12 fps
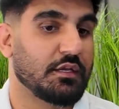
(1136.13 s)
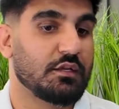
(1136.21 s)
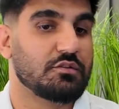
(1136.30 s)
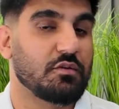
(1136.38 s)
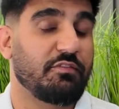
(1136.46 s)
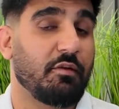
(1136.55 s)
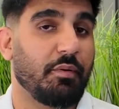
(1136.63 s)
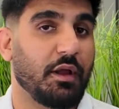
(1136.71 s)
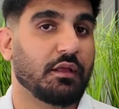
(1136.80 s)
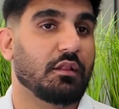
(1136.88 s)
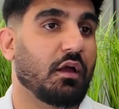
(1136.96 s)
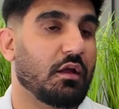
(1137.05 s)
So if you're
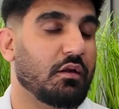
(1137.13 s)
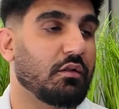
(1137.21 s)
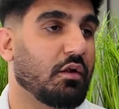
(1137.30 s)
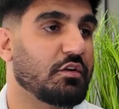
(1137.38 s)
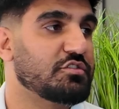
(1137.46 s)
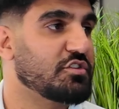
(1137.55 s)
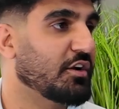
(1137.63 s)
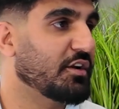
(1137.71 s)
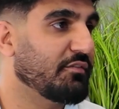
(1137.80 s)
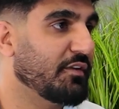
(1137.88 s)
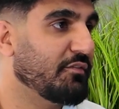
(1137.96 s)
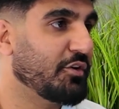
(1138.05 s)
buying a large chunk
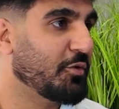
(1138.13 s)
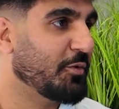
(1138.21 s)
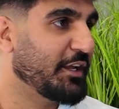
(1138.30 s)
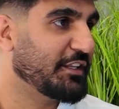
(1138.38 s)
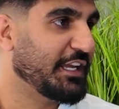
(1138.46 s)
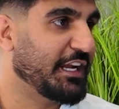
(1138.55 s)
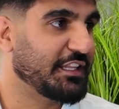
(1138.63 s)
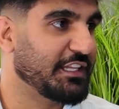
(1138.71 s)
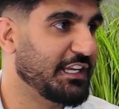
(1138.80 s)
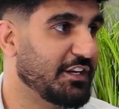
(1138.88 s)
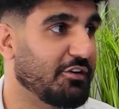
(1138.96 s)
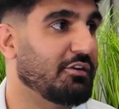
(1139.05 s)
of inventory at the end of the
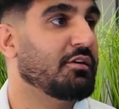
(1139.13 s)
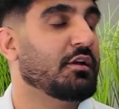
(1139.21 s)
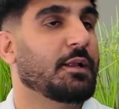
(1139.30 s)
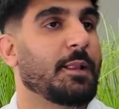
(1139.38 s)
year